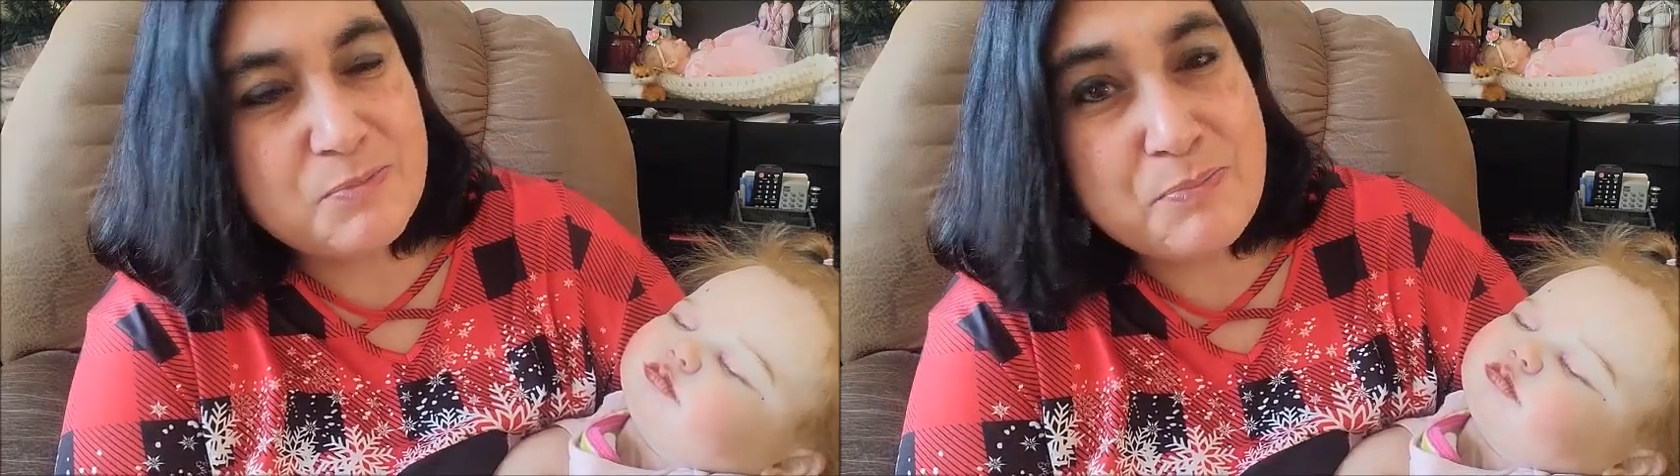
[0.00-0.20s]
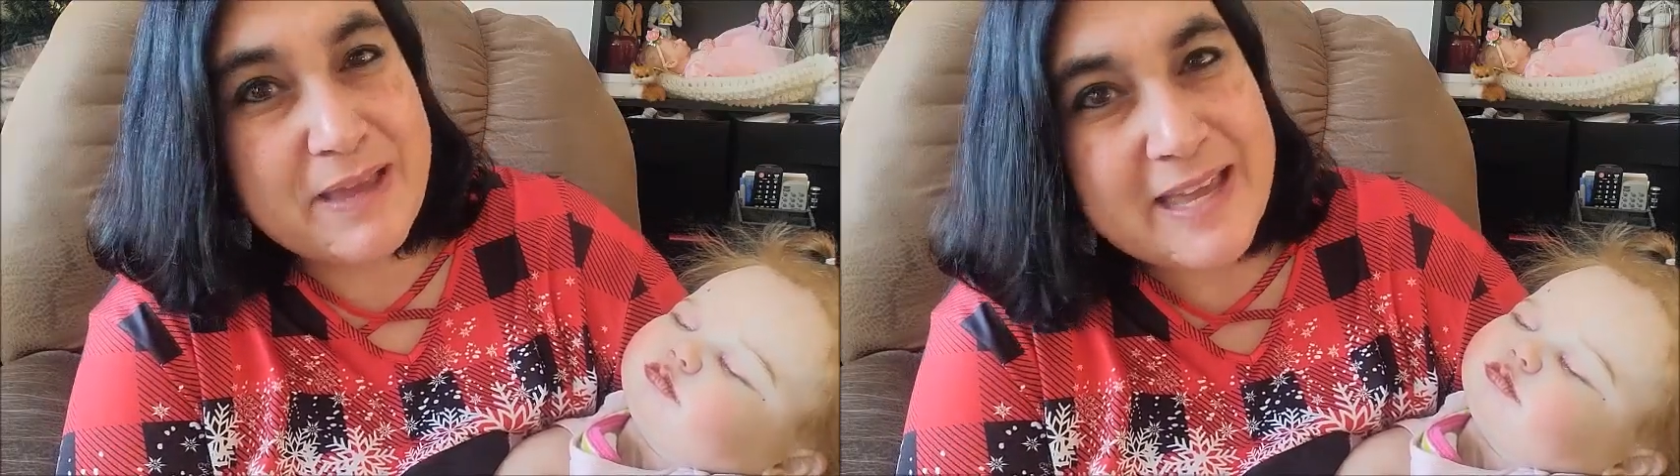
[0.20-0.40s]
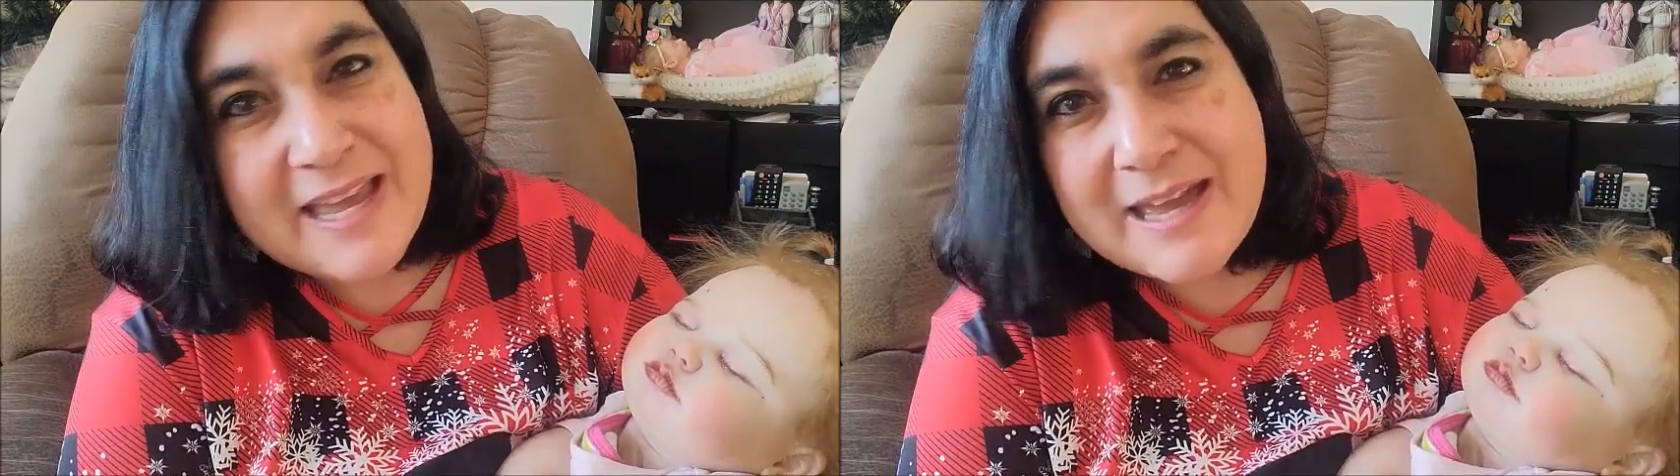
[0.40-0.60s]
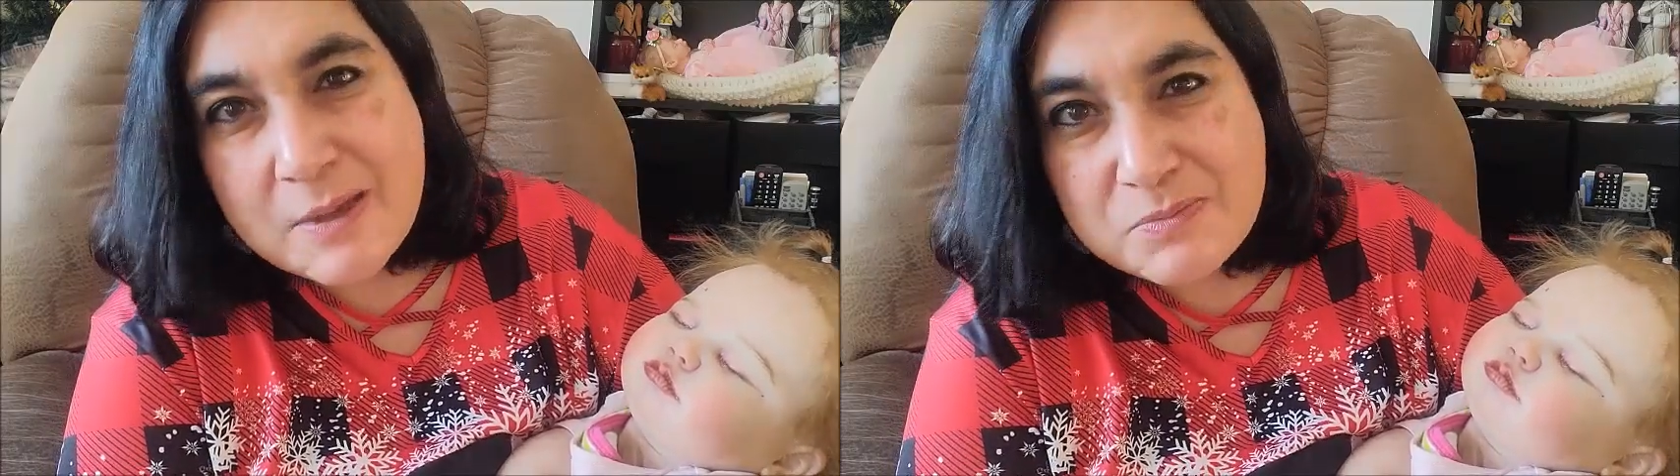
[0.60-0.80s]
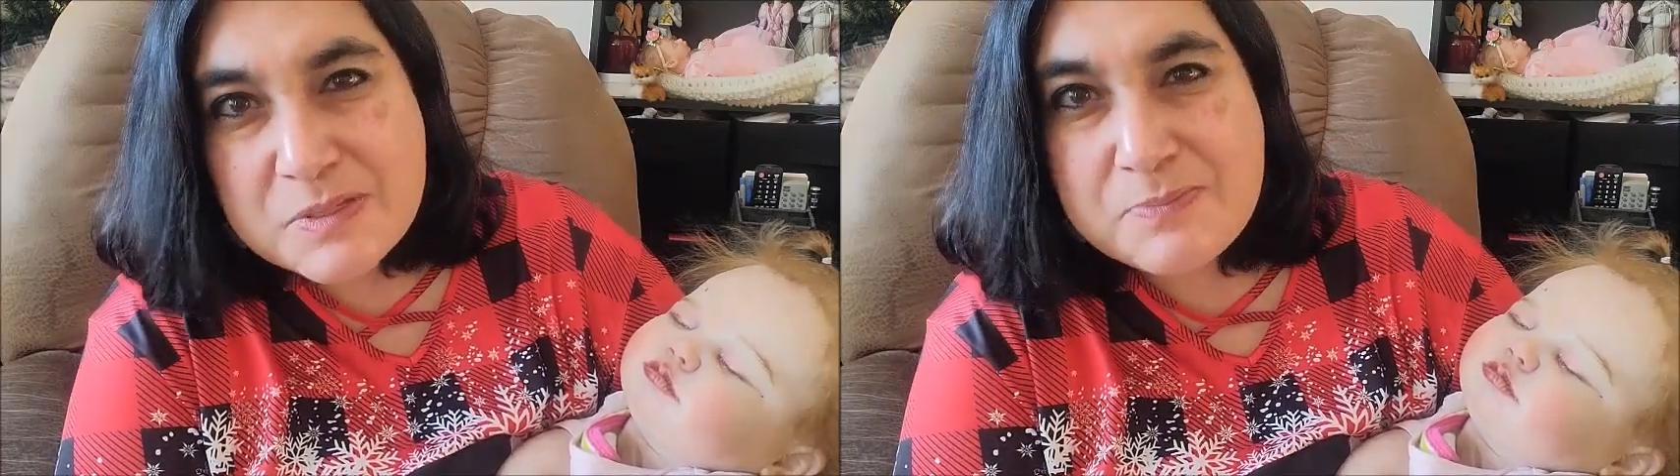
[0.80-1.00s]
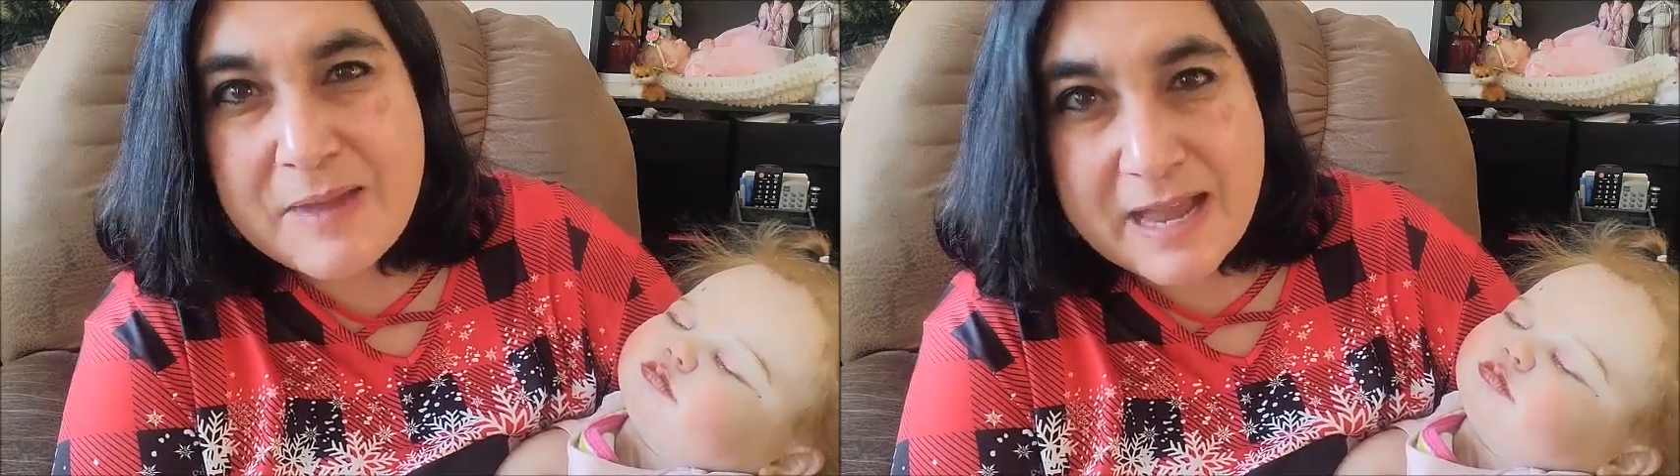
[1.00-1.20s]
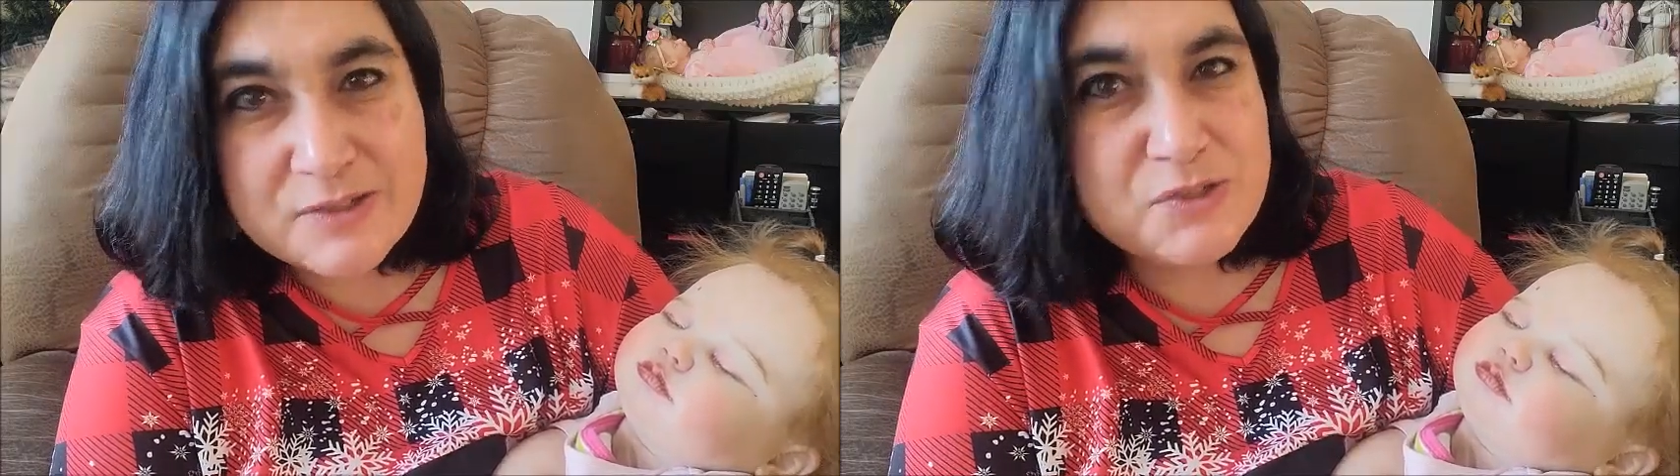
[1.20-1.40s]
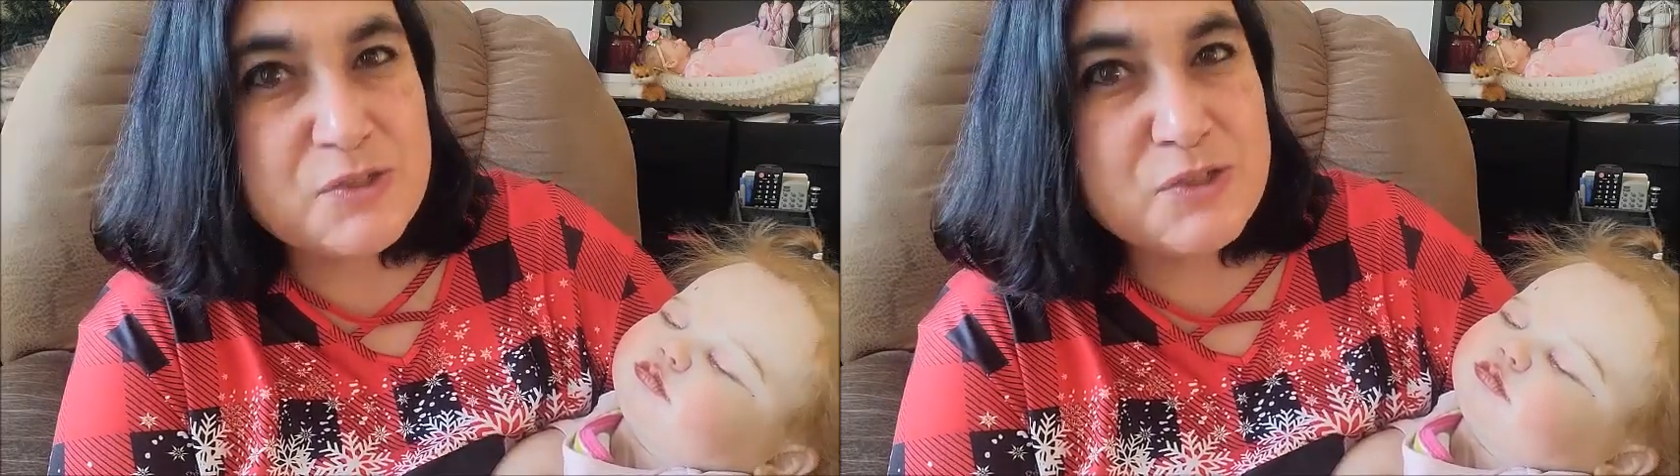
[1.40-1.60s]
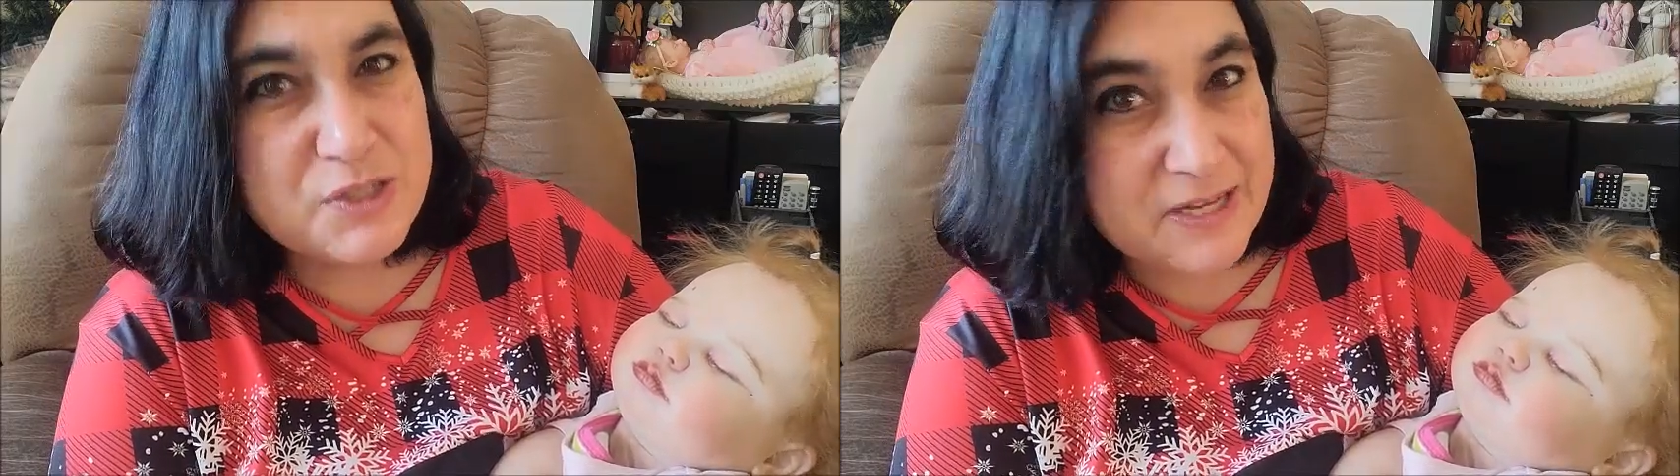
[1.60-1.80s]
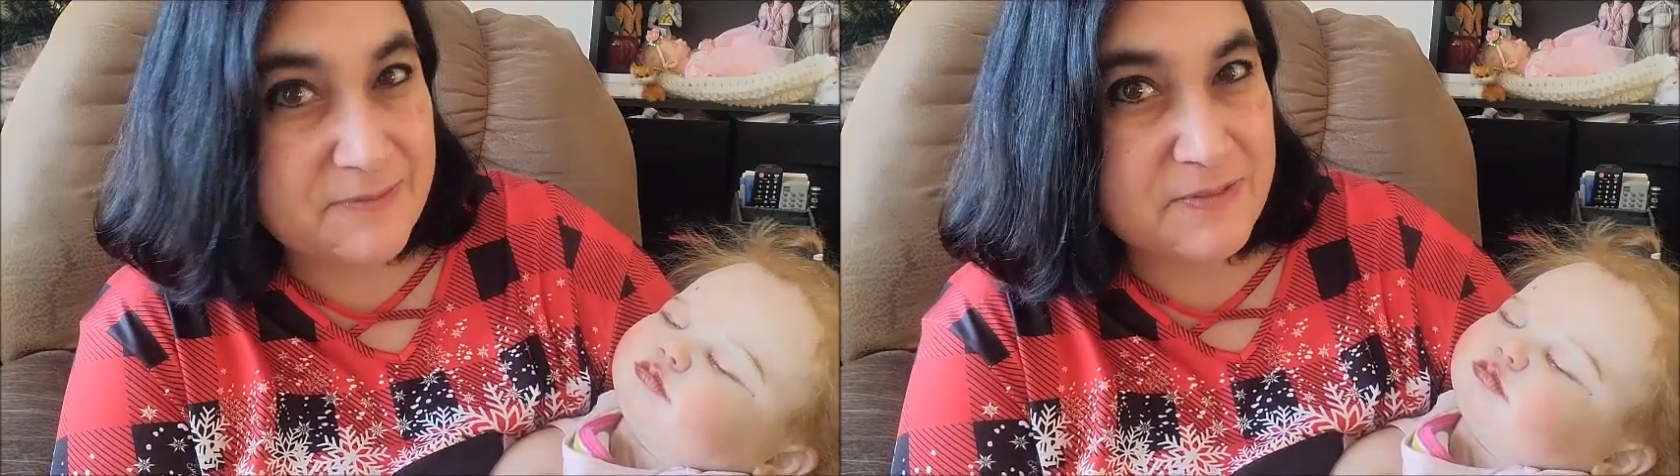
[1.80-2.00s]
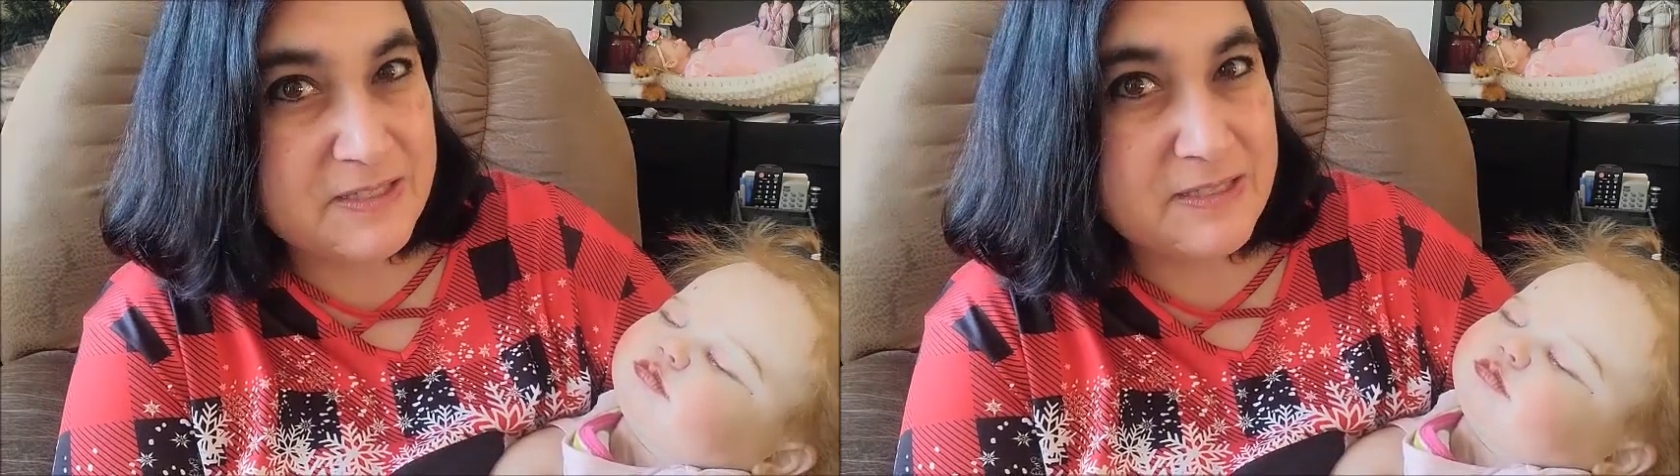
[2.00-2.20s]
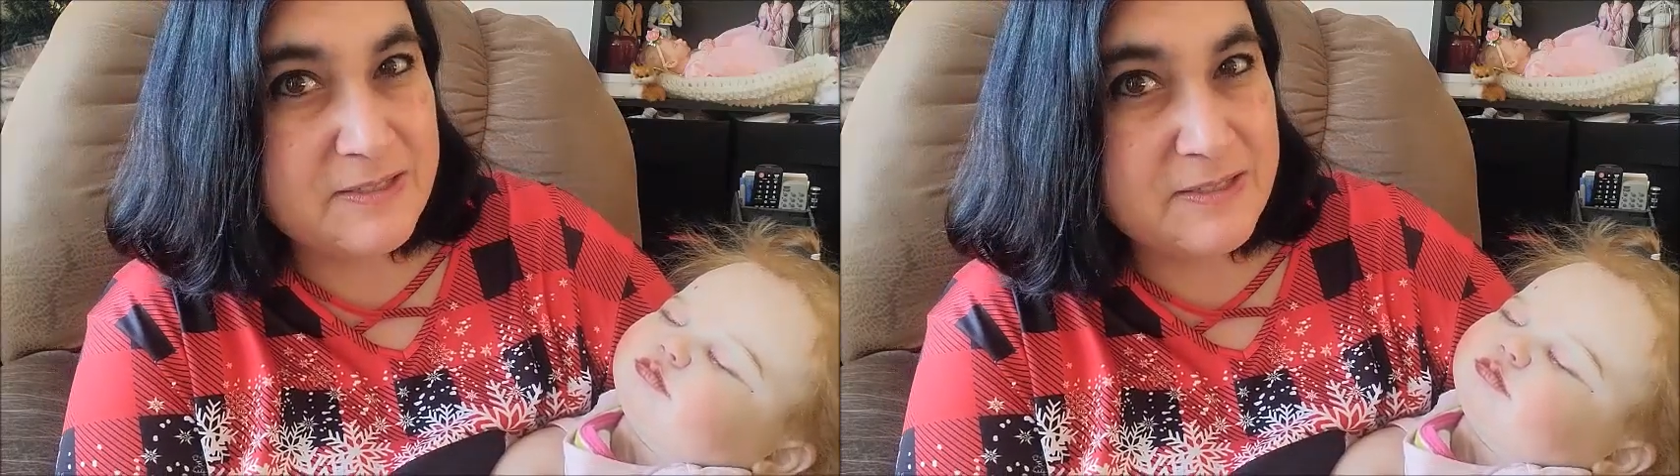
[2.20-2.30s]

picking up some extra shifts